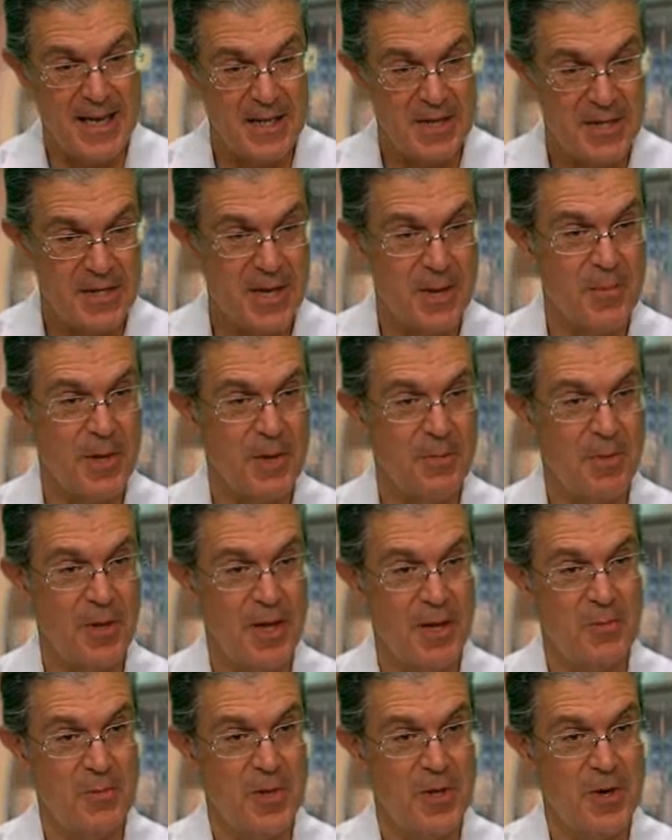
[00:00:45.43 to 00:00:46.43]
some of the
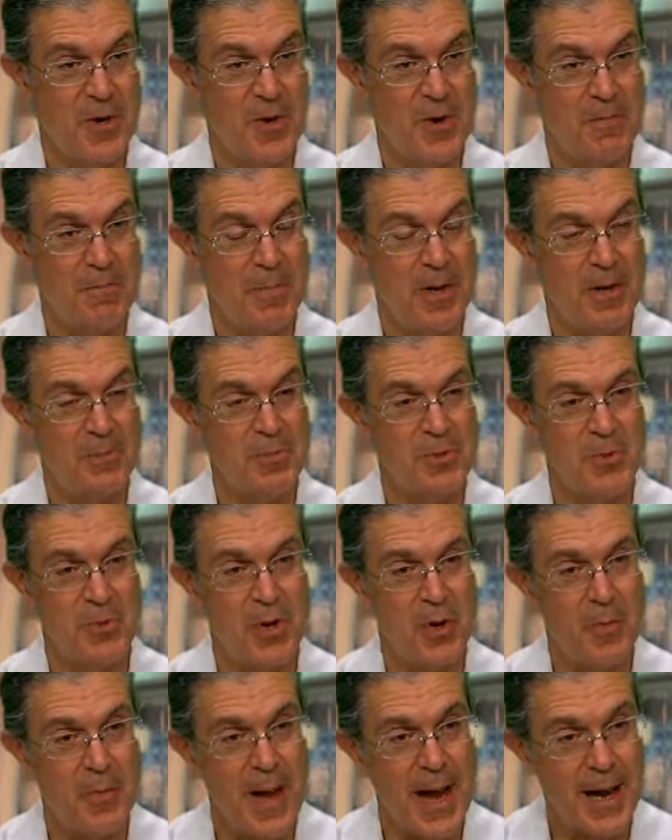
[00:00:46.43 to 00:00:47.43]
blood when the heart pumps will
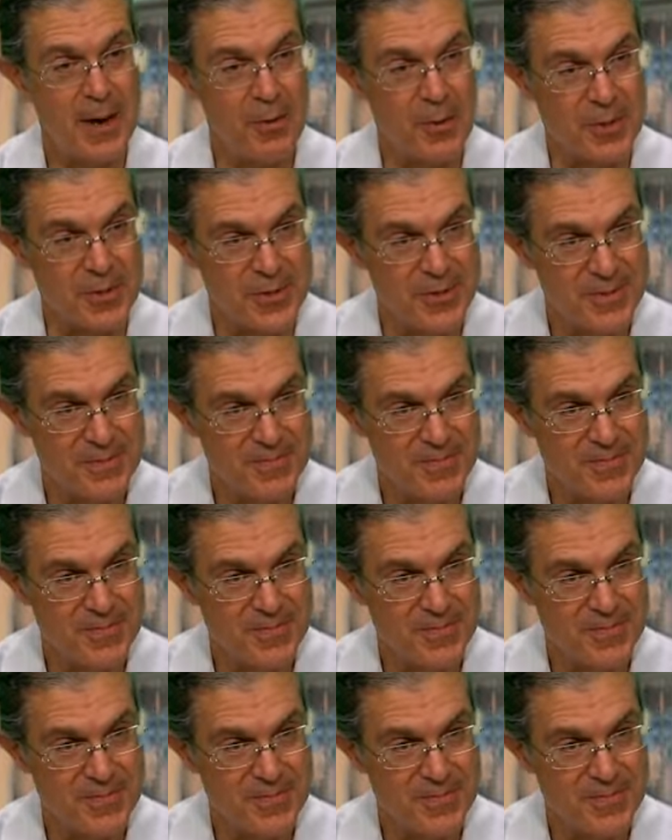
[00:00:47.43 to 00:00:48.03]
go backwards.